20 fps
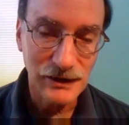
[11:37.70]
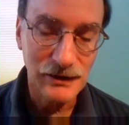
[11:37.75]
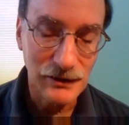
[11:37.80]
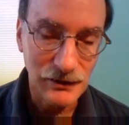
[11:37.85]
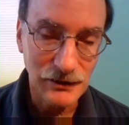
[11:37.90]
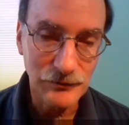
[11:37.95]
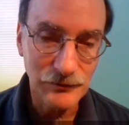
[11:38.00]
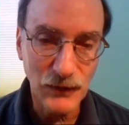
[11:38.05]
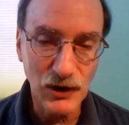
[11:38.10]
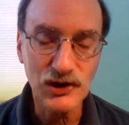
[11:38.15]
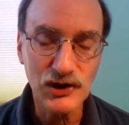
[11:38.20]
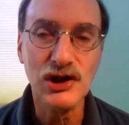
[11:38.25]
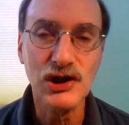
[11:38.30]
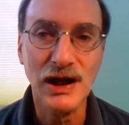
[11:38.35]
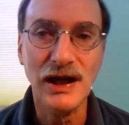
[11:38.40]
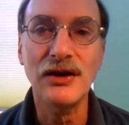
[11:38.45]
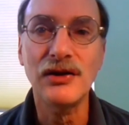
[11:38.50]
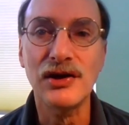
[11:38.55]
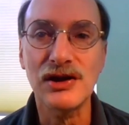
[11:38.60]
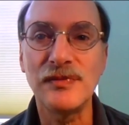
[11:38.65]
Much
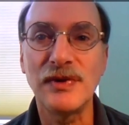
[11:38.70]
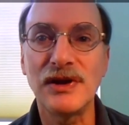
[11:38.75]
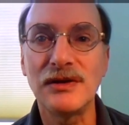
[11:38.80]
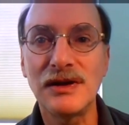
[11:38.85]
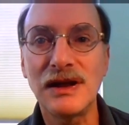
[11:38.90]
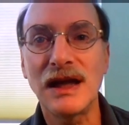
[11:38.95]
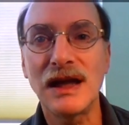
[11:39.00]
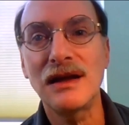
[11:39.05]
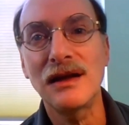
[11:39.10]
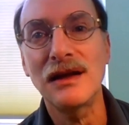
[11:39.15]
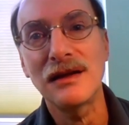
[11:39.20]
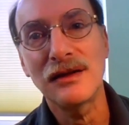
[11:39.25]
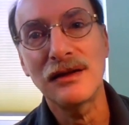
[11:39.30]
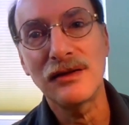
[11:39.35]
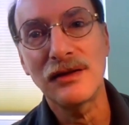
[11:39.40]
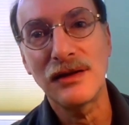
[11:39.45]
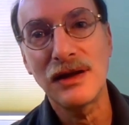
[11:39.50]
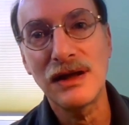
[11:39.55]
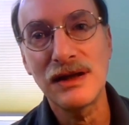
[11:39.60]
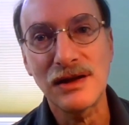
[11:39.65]
care has been taken
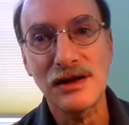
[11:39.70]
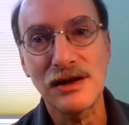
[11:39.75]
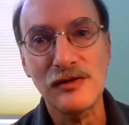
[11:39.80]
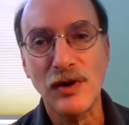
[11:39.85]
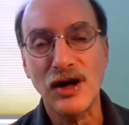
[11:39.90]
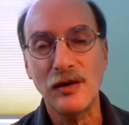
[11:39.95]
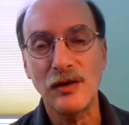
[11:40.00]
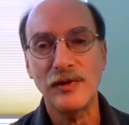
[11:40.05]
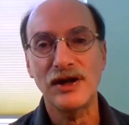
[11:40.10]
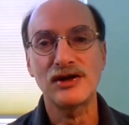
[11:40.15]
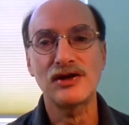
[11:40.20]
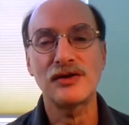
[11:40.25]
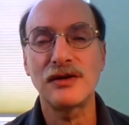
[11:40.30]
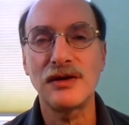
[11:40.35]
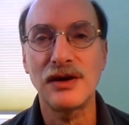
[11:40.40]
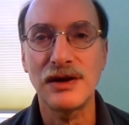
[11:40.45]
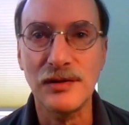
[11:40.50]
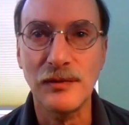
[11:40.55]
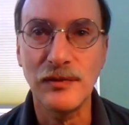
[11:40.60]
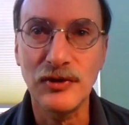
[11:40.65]
in these experiments
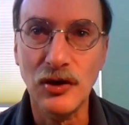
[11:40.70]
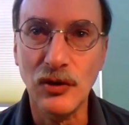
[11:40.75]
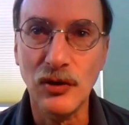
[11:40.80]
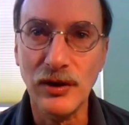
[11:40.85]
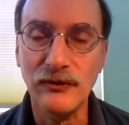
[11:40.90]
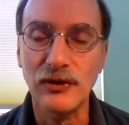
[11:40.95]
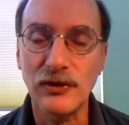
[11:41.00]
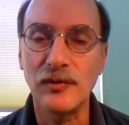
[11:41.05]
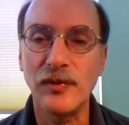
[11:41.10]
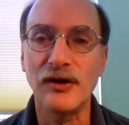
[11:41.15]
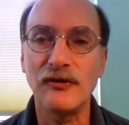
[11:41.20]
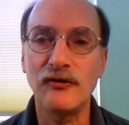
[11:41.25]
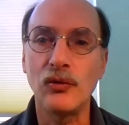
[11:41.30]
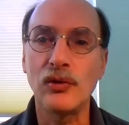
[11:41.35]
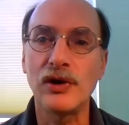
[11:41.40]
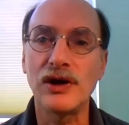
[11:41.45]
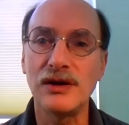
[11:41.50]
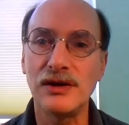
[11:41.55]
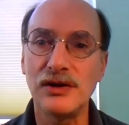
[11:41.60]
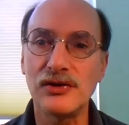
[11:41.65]
because they've been going for about
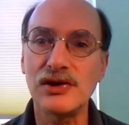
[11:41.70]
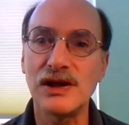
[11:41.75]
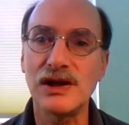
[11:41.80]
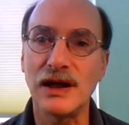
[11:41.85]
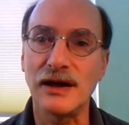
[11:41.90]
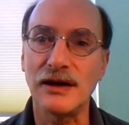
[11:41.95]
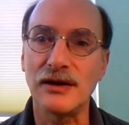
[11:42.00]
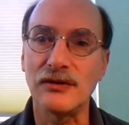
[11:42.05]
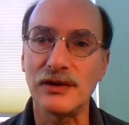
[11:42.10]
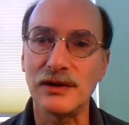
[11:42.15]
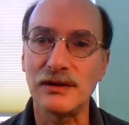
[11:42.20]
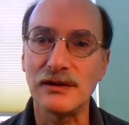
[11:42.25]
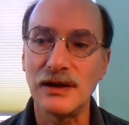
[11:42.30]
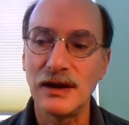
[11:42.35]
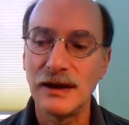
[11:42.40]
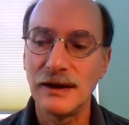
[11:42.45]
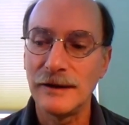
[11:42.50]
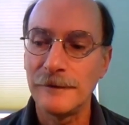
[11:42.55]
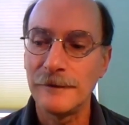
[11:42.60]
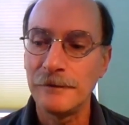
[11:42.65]
40 years now, and
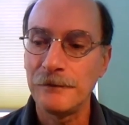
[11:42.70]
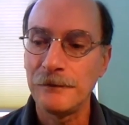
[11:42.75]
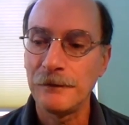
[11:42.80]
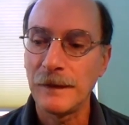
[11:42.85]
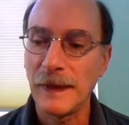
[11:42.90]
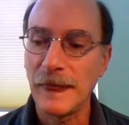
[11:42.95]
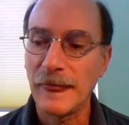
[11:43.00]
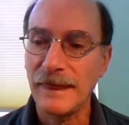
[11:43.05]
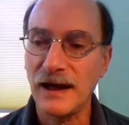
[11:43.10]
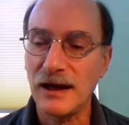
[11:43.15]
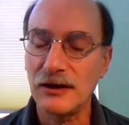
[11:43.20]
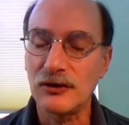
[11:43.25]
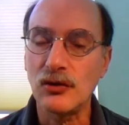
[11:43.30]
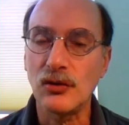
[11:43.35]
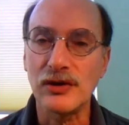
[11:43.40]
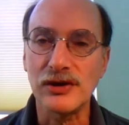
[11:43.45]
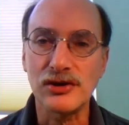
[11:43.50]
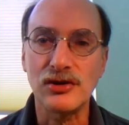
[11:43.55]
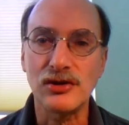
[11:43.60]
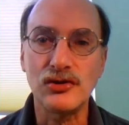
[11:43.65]
they, of
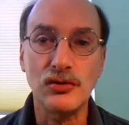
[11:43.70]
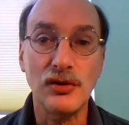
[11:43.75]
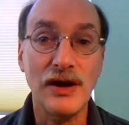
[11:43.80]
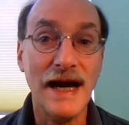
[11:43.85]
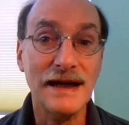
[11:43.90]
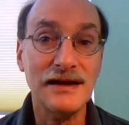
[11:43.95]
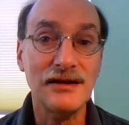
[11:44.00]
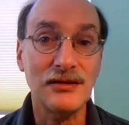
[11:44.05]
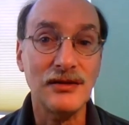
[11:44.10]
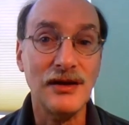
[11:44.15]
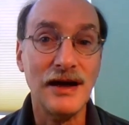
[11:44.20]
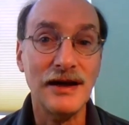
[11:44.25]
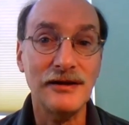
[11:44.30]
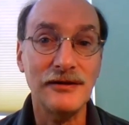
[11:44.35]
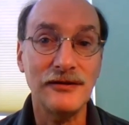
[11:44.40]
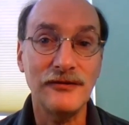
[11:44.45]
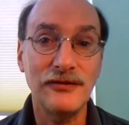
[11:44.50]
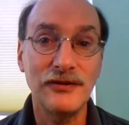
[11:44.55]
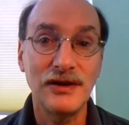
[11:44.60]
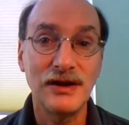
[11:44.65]
course, attract a lot
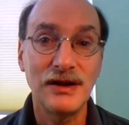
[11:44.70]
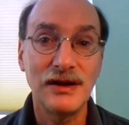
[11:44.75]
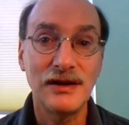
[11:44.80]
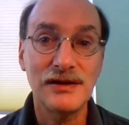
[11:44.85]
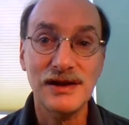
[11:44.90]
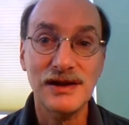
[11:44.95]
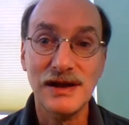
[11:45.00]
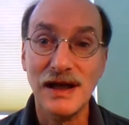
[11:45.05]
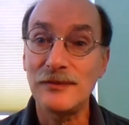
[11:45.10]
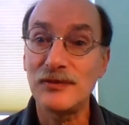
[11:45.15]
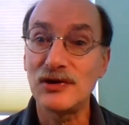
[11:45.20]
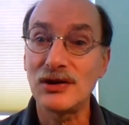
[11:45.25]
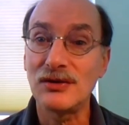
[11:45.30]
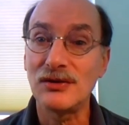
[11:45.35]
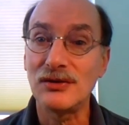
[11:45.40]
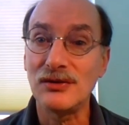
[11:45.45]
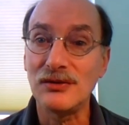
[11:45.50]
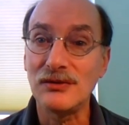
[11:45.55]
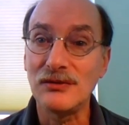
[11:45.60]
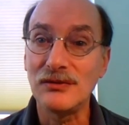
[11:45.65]
of
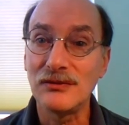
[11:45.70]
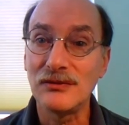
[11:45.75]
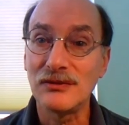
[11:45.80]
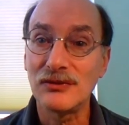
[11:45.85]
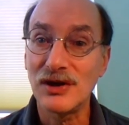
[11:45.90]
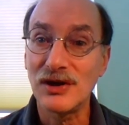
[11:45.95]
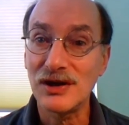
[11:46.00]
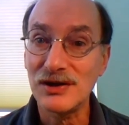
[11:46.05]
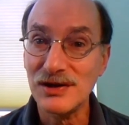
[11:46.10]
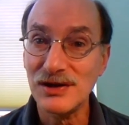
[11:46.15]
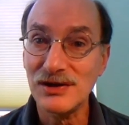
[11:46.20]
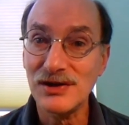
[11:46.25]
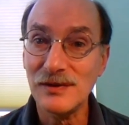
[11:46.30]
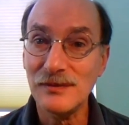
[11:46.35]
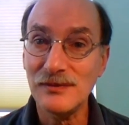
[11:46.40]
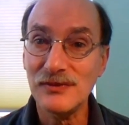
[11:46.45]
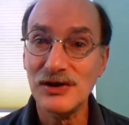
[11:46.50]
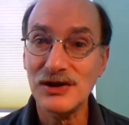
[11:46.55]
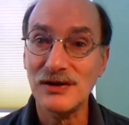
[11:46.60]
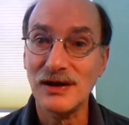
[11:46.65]
skeptical
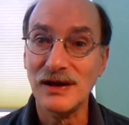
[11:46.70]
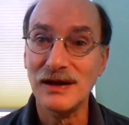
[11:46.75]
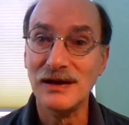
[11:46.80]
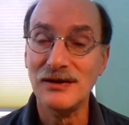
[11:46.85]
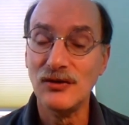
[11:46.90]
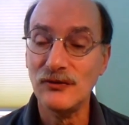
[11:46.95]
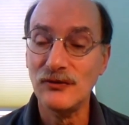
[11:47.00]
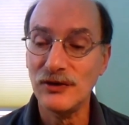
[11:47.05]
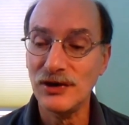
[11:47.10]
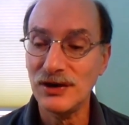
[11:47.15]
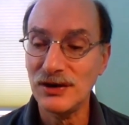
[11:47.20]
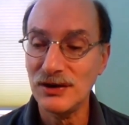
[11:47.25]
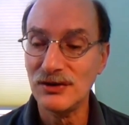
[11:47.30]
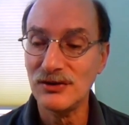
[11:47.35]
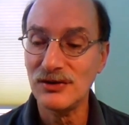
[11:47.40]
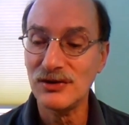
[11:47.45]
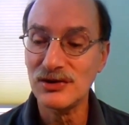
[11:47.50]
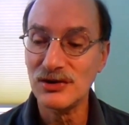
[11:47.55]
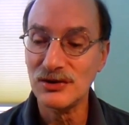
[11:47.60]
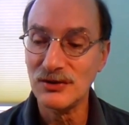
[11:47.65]
criticisms, and over the
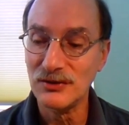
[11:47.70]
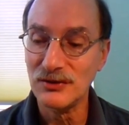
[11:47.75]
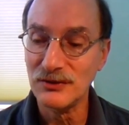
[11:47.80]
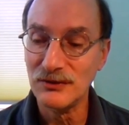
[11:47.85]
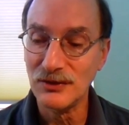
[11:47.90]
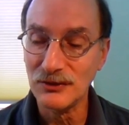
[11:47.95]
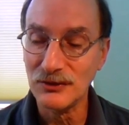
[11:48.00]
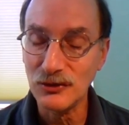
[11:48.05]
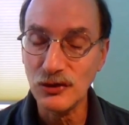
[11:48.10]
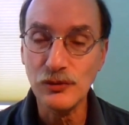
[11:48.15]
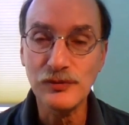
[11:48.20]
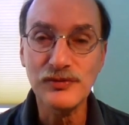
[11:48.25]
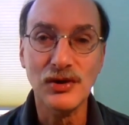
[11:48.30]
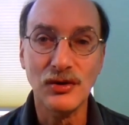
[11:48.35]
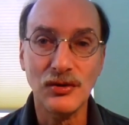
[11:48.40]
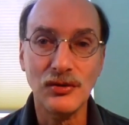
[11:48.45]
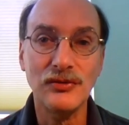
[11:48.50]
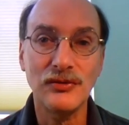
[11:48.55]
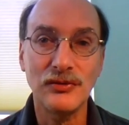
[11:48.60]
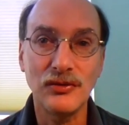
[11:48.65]
years, the
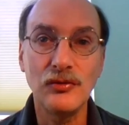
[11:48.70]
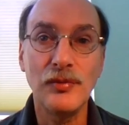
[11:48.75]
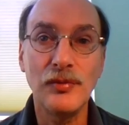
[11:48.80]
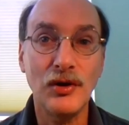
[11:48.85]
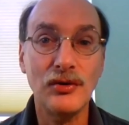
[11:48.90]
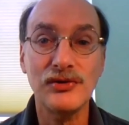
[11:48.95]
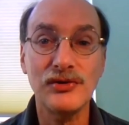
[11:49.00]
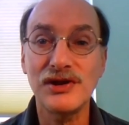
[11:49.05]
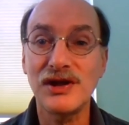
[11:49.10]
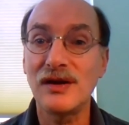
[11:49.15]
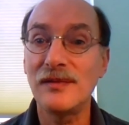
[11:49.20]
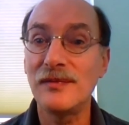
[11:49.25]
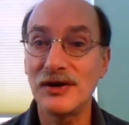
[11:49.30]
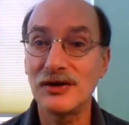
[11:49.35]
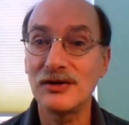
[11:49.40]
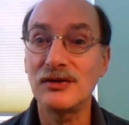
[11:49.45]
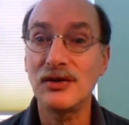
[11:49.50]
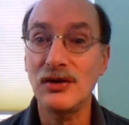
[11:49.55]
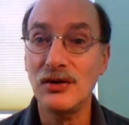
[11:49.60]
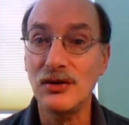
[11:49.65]
loopholes have
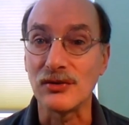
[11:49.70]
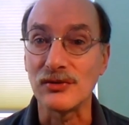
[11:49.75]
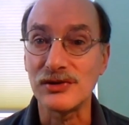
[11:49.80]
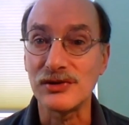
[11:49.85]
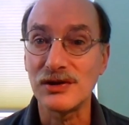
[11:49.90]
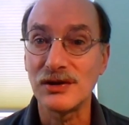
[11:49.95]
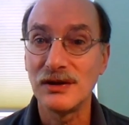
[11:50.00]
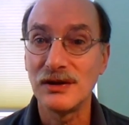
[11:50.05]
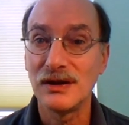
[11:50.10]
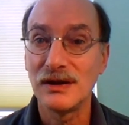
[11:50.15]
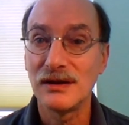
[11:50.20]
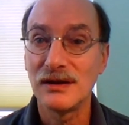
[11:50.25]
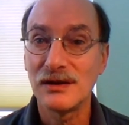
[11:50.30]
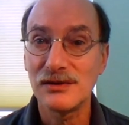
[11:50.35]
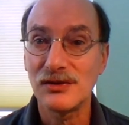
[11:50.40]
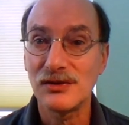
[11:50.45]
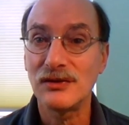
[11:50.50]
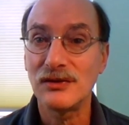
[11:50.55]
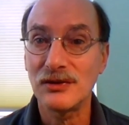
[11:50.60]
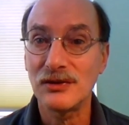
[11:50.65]
been closed.
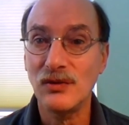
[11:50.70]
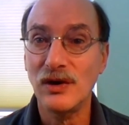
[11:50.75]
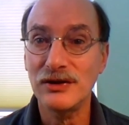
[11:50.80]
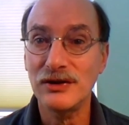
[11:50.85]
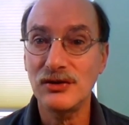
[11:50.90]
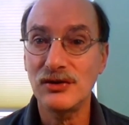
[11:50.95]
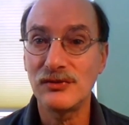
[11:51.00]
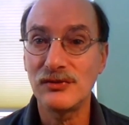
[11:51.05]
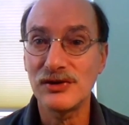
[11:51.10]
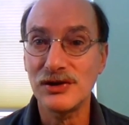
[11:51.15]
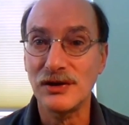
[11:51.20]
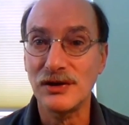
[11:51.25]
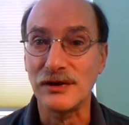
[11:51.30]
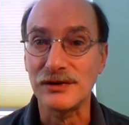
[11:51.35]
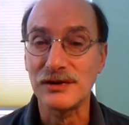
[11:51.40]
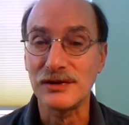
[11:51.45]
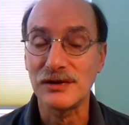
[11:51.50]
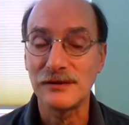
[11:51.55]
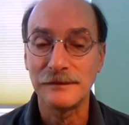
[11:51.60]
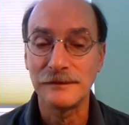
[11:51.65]
So they're quite good
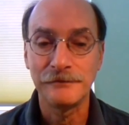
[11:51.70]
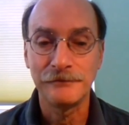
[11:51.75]
results.